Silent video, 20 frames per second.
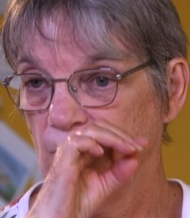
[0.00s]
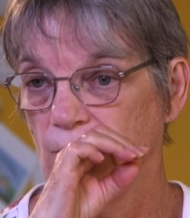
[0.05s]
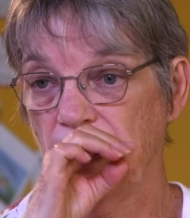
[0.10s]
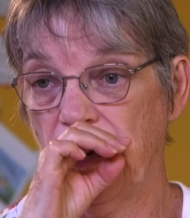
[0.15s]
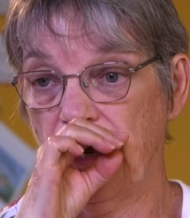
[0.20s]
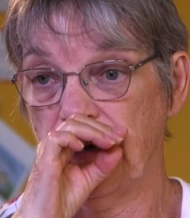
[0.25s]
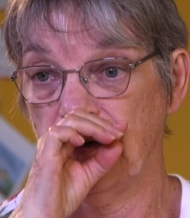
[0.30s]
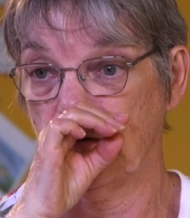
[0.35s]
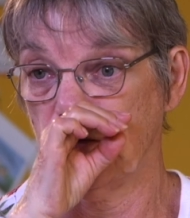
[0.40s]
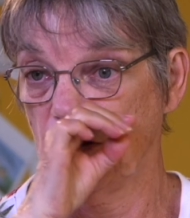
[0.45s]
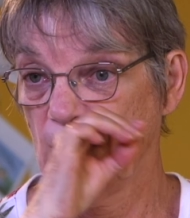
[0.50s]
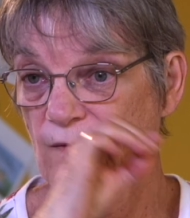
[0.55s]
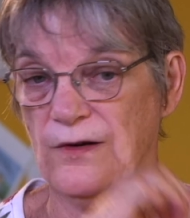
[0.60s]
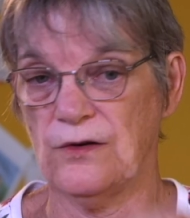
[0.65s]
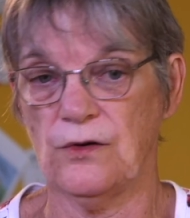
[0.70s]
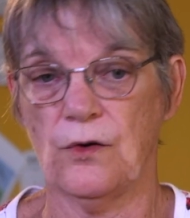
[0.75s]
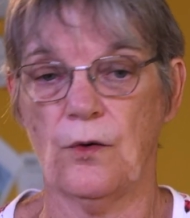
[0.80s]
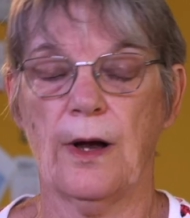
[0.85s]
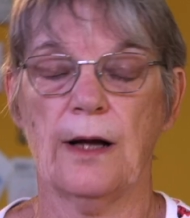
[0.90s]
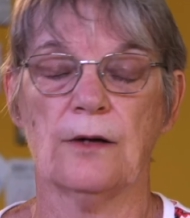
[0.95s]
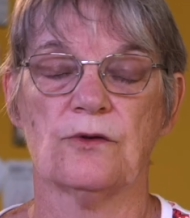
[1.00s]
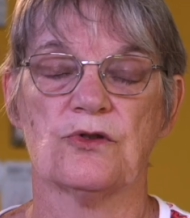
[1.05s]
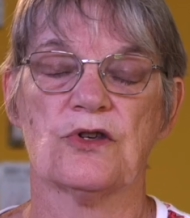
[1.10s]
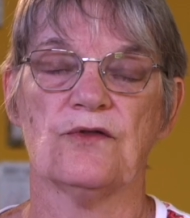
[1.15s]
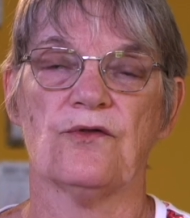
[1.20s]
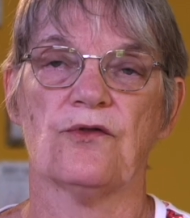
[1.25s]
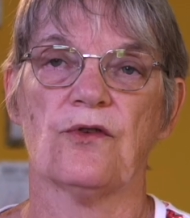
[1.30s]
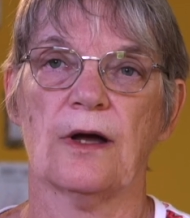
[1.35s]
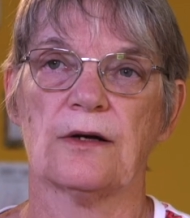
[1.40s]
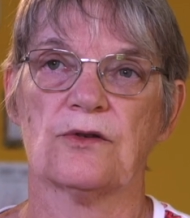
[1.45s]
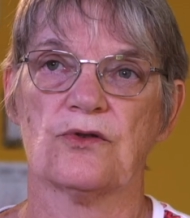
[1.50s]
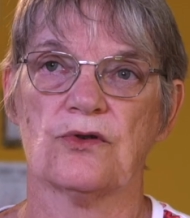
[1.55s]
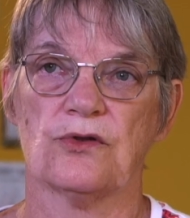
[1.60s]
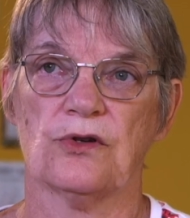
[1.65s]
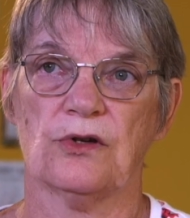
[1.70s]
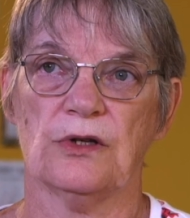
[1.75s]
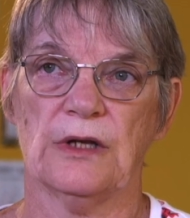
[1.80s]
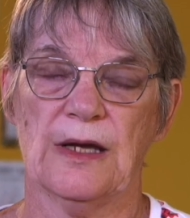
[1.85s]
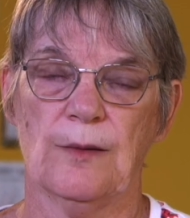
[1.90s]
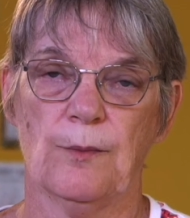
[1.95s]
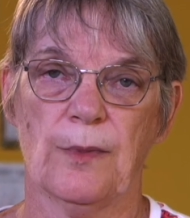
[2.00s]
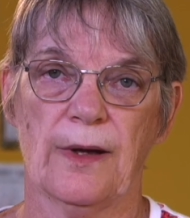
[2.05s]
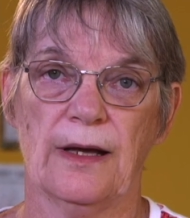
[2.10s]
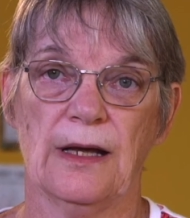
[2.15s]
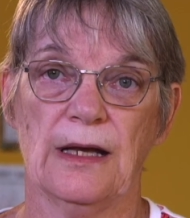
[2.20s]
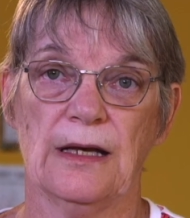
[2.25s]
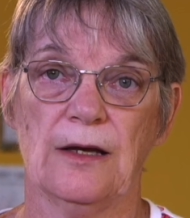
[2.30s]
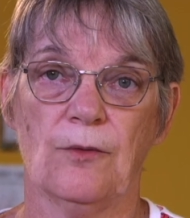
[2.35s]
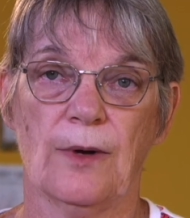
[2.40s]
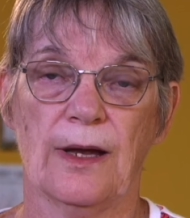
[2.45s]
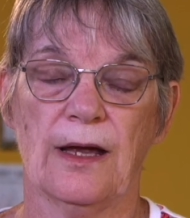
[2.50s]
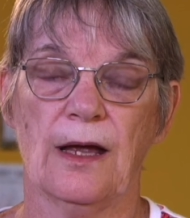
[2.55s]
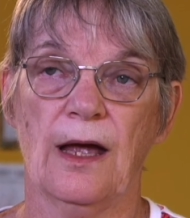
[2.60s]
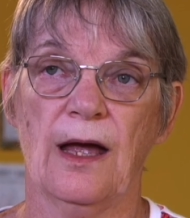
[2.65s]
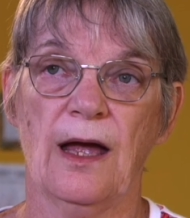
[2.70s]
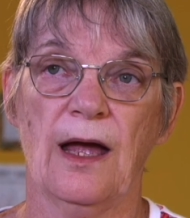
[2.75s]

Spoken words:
I don't even know how she fractured her knee, but anyway.